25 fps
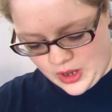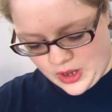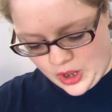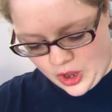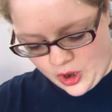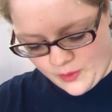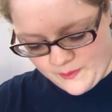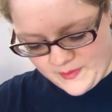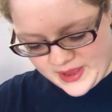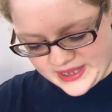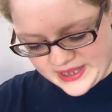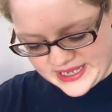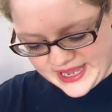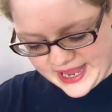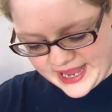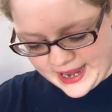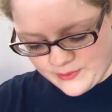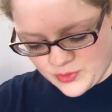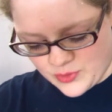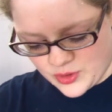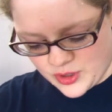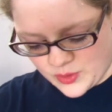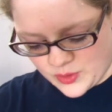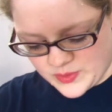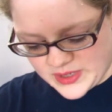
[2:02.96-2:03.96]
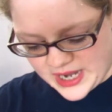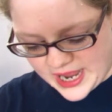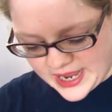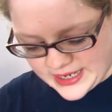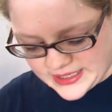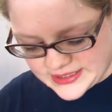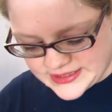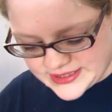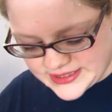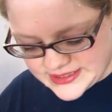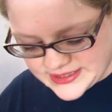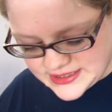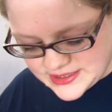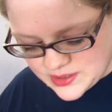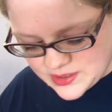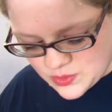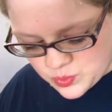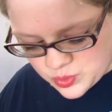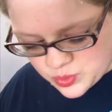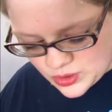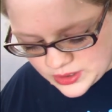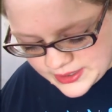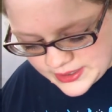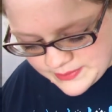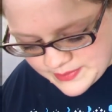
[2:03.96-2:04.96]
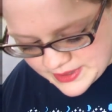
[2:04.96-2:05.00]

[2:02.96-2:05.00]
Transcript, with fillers: Hope my camera don't die because this is a really